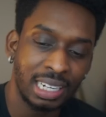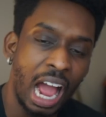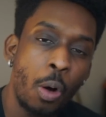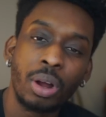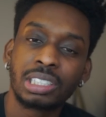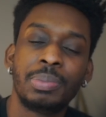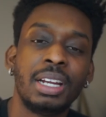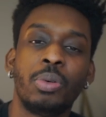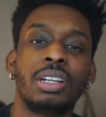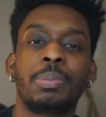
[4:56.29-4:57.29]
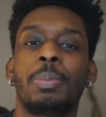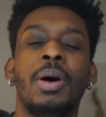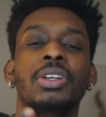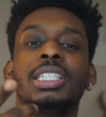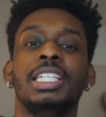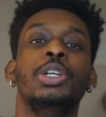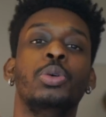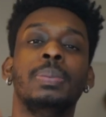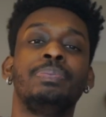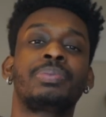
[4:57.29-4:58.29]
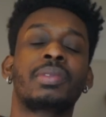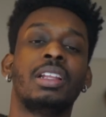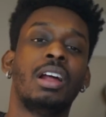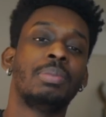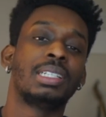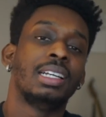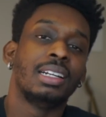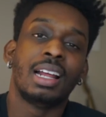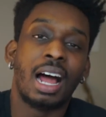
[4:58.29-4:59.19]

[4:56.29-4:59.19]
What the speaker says: I want to be the one to propose to you. You know what I'm saying?